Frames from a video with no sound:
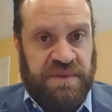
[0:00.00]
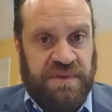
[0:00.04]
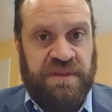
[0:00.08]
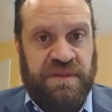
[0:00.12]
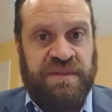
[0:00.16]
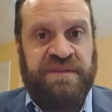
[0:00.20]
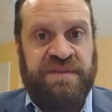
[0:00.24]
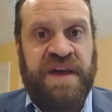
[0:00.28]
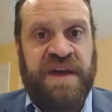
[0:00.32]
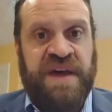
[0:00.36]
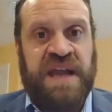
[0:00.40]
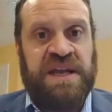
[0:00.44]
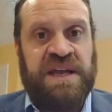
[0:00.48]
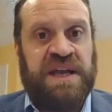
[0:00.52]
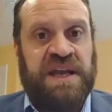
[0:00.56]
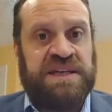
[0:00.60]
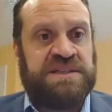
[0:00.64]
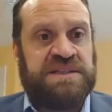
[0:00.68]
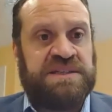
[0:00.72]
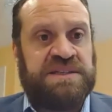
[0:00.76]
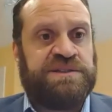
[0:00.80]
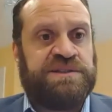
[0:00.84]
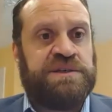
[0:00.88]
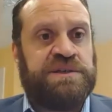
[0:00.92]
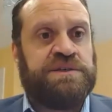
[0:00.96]
that
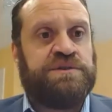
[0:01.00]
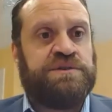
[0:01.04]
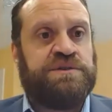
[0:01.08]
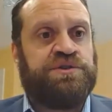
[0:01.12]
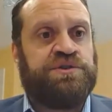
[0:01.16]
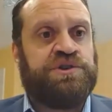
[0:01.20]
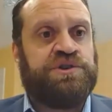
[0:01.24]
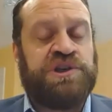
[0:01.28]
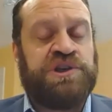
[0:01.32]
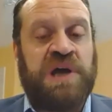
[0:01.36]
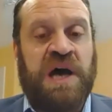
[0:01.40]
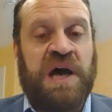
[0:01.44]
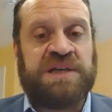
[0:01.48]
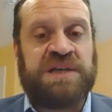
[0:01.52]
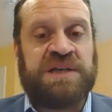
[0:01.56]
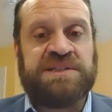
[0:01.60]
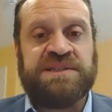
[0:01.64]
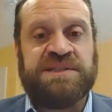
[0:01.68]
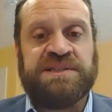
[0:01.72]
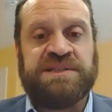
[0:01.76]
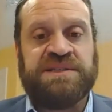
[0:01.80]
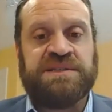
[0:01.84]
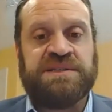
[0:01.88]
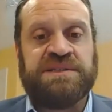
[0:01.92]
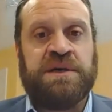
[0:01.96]
is
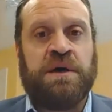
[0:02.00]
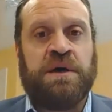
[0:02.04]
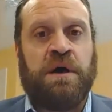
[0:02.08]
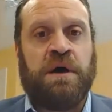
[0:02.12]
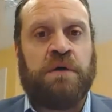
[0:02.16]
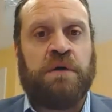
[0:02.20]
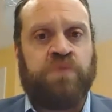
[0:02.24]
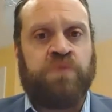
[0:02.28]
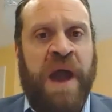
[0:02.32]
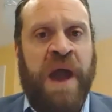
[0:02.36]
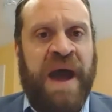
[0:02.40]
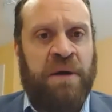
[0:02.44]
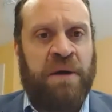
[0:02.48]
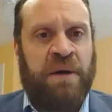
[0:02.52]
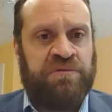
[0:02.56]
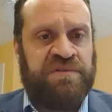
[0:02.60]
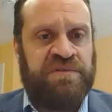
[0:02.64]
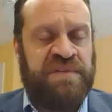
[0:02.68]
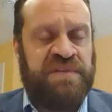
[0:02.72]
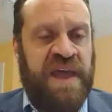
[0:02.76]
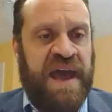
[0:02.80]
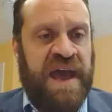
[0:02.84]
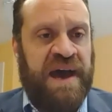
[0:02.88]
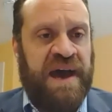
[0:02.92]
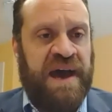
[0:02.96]
just around
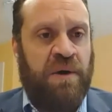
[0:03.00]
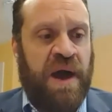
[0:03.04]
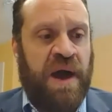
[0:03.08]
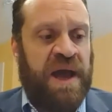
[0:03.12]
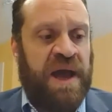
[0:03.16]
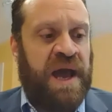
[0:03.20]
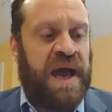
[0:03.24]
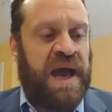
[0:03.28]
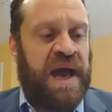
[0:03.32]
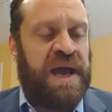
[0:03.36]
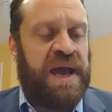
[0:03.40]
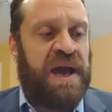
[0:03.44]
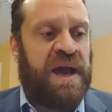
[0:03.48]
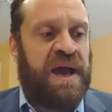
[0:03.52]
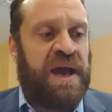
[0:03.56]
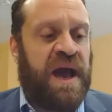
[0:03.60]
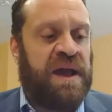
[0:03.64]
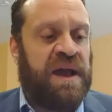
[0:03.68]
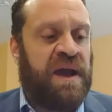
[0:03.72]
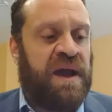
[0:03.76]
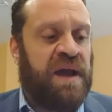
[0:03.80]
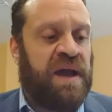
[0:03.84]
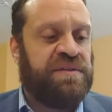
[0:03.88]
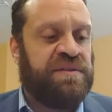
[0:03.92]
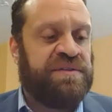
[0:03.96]
now.
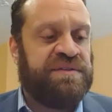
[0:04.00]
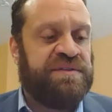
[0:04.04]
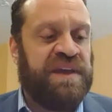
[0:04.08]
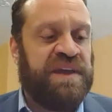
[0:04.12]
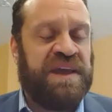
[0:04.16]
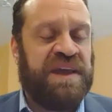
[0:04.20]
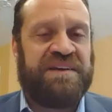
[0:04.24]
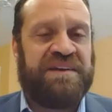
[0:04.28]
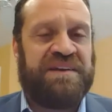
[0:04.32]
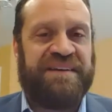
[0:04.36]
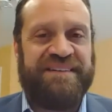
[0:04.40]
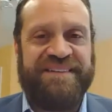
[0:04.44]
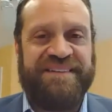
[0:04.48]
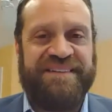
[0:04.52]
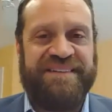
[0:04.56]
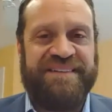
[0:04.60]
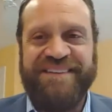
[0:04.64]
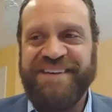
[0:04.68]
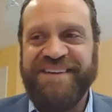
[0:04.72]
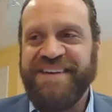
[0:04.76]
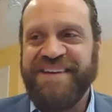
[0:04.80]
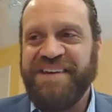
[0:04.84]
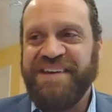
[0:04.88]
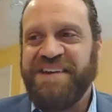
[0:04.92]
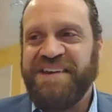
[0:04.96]
I think
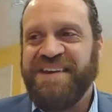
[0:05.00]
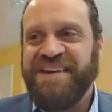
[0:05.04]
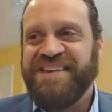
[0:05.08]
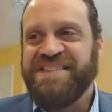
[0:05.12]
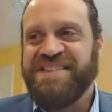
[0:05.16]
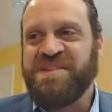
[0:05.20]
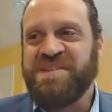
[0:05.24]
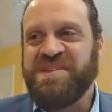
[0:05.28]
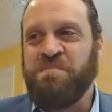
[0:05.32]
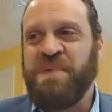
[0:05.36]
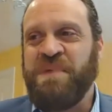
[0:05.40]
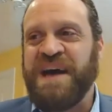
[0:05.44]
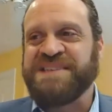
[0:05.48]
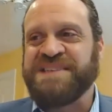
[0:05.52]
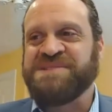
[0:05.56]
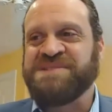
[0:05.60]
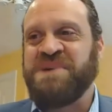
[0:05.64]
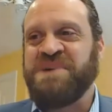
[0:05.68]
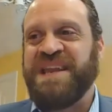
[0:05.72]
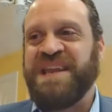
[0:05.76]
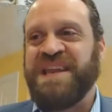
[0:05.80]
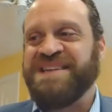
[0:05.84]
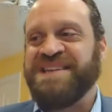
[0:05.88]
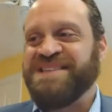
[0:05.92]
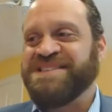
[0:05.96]
the best
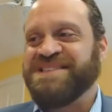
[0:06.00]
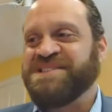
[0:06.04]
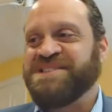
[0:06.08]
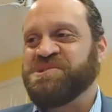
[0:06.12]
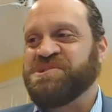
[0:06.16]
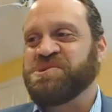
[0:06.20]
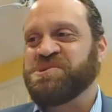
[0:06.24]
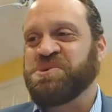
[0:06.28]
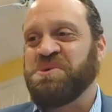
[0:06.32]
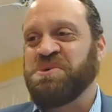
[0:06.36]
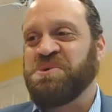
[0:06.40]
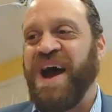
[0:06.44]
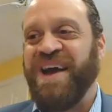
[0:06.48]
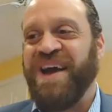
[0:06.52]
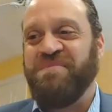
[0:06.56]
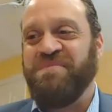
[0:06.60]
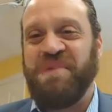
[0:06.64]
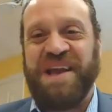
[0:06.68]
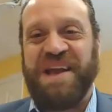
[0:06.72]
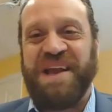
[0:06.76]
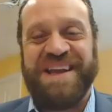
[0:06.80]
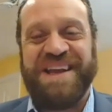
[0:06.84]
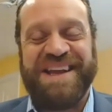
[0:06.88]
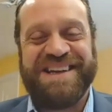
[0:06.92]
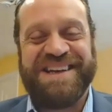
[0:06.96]
way to describe
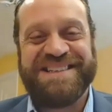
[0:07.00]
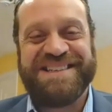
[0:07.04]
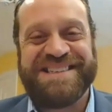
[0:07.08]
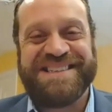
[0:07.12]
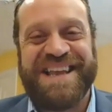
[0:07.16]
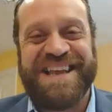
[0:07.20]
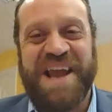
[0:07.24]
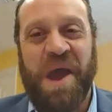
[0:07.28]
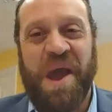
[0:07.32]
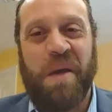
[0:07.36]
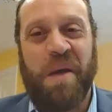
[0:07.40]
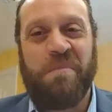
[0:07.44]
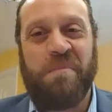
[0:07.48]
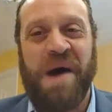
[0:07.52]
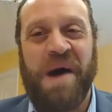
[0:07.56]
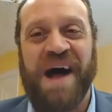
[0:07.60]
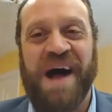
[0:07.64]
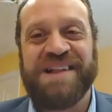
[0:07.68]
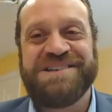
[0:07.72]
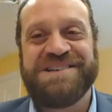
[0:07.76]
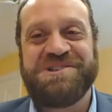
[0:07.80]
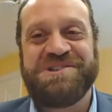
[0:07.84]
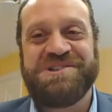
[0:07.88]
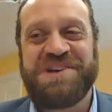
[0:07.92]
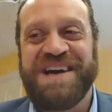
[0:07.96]
it is, and I
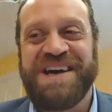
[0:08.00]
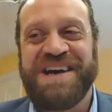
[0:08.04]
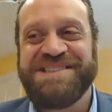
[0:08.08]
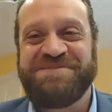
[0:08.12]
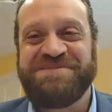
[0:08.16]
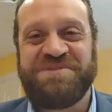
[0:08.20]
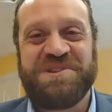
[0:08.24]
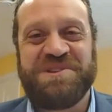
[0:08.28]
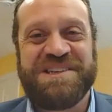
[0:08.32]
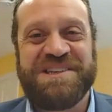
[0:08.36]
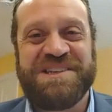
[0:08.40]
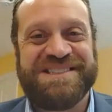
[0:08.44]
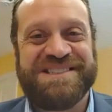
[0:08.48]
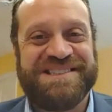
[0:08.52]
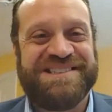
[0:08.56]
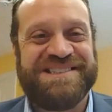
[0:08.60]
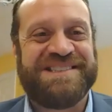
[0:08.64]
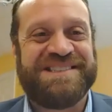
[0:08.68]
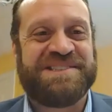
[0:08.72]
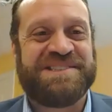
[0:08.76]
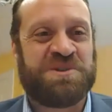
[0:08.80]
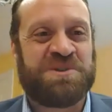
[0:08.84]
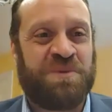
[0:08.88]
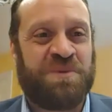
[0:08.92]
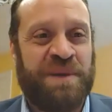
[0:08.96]
apologize for this
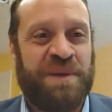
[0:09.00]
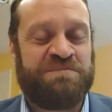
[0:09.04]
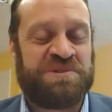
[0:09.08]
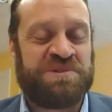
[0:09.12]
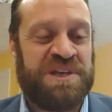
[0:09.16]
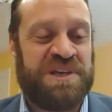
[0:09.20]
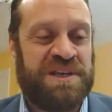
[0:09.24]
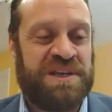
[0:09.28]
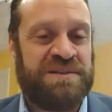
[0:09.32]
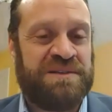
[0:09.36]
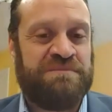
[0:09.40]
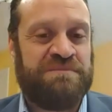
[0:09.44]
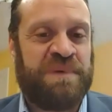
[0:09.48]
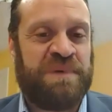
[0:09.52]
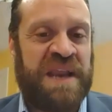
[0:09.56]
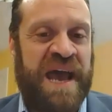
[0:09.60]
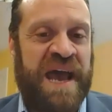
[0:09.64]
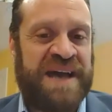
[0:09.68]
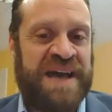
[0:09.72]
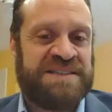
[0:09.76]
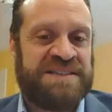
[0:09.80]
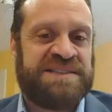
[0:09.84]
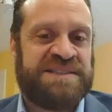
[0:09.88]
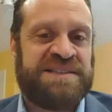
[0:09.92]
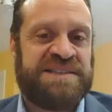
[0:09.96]
description, but
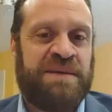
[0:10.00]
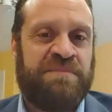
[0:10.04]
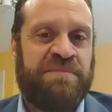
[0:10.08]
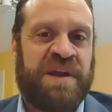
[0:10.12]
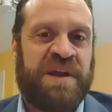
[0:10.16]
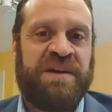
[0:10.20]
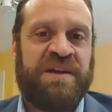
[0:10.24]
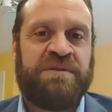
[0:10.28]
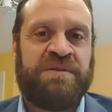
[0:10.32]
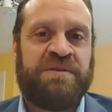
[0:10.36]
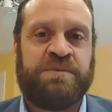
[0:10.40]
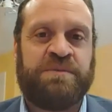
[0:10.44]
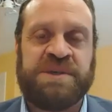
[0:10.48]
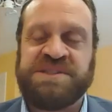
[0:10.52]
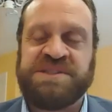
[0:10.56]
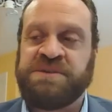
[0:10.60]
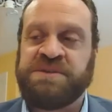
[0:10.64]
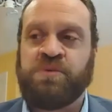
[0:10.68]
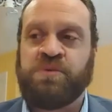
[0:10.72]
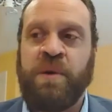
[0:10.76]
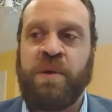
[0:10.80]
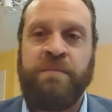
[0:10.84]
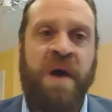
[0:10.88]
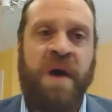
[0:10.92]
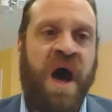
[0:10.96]
as somebody who was a
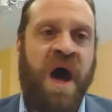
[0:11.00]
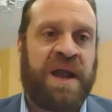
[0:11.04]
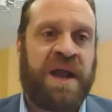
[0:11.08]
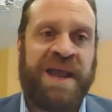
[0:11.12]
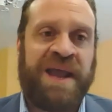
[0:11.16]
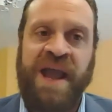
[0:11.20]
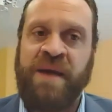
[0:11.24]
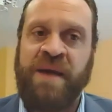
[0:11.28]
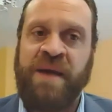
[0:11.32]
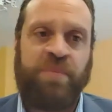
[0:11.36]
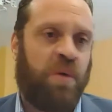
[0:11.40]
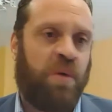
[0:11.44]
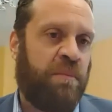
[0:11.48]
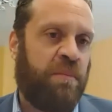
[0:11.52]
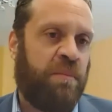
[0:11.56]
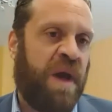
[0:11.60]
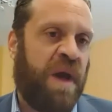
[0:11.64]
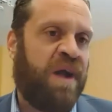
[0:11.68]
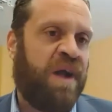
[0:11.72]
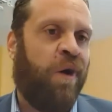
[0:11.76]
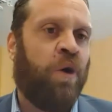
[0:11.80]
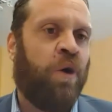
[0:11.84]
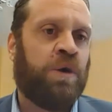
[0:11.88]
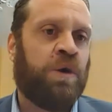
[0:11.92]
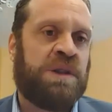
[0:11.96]
Ramah camper my
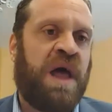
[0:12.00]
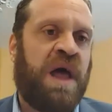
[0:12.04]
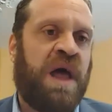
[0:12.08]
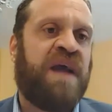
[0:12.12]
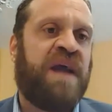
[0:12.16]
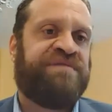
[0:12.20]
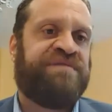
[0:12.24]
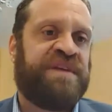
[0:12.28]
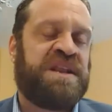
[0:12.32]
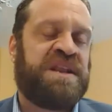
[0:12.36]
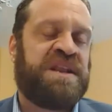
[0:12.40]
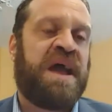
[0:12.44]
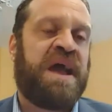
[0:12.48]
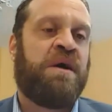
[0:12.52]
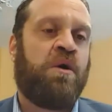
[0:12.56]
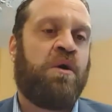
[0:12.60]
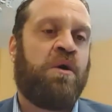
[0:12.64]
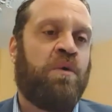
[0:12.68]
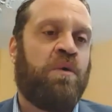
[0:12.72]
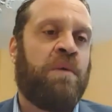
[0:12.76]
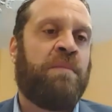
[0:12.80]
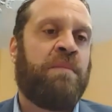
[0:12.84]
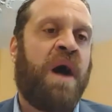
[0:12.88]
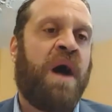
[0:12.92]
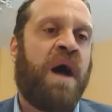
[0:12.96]
whole life and now a
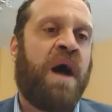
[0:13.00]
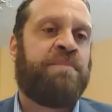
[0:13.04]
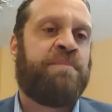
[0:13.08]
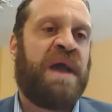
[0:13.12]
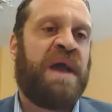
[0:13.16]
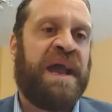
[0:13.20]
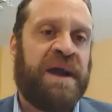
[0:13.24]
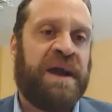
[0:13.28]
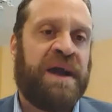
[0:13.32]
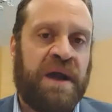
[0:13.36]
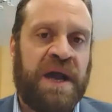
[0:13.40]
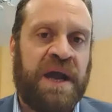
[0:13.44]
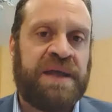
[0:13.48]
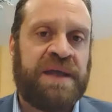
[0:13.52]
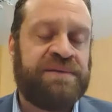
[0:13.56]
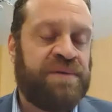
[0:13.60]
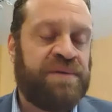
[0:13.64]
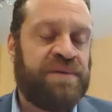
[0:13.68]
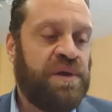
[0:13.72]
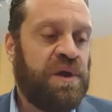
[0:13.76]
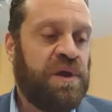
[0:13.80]
Ramah parent,